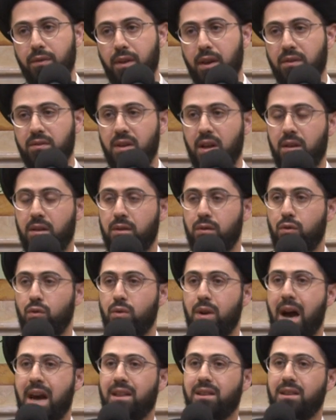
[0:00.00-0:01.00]
They said, do
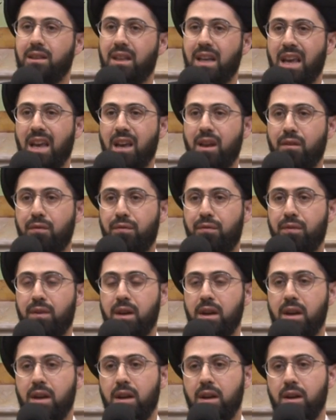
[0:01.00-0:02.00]
not leave
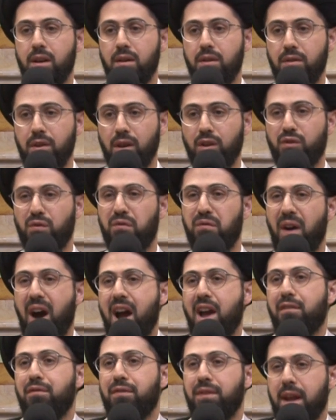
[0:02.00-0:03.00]
these
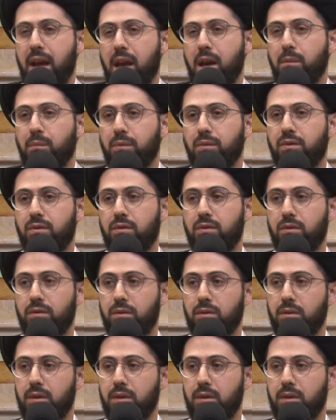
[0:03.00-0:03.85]
five names.